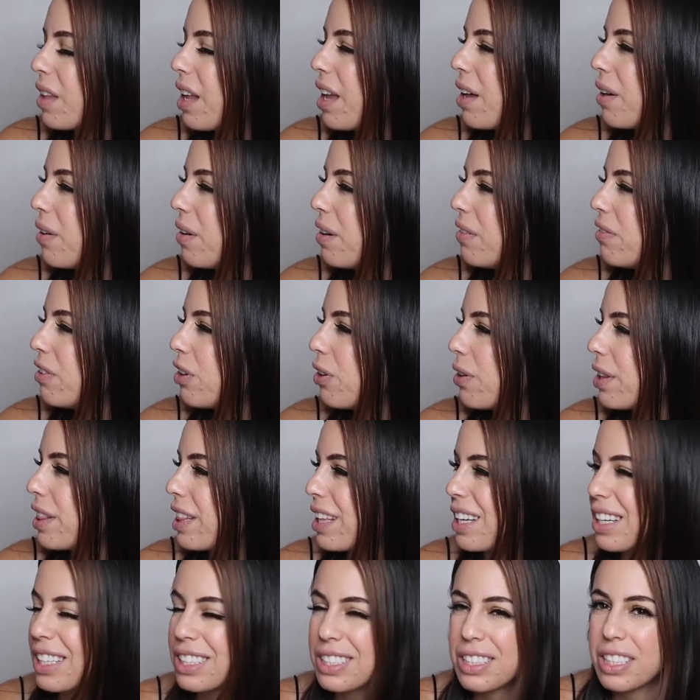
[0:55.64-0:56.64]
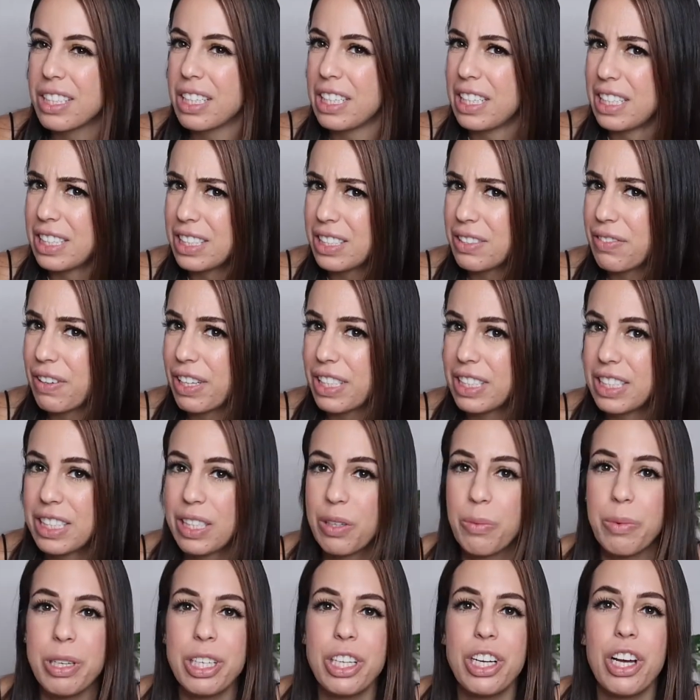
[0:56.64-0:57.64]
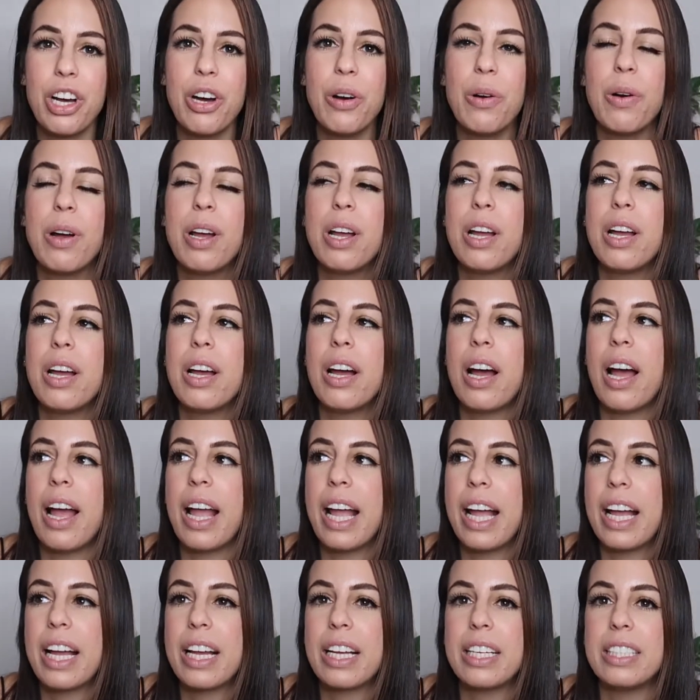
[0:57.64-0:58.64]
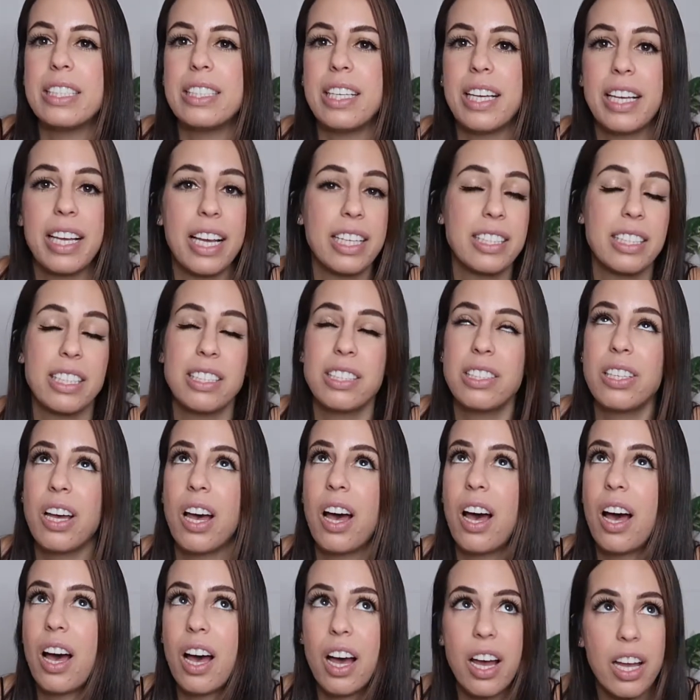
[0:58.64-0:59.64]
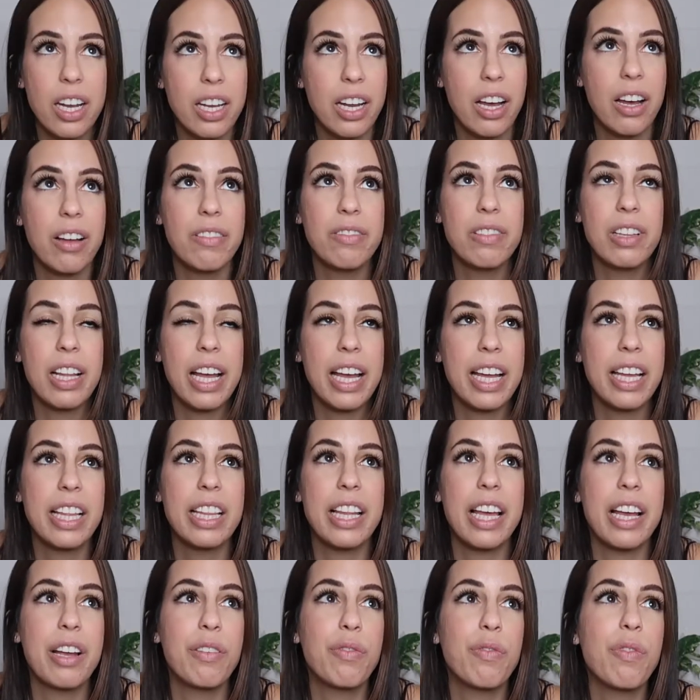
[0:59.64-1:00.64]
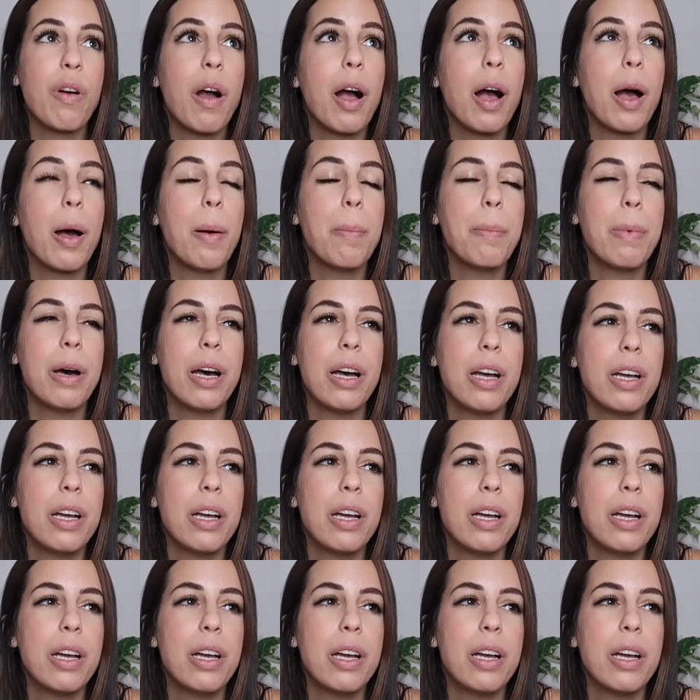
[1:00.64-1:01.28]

don't even know, I think it's an east facing window, and it gets a ton of light, like from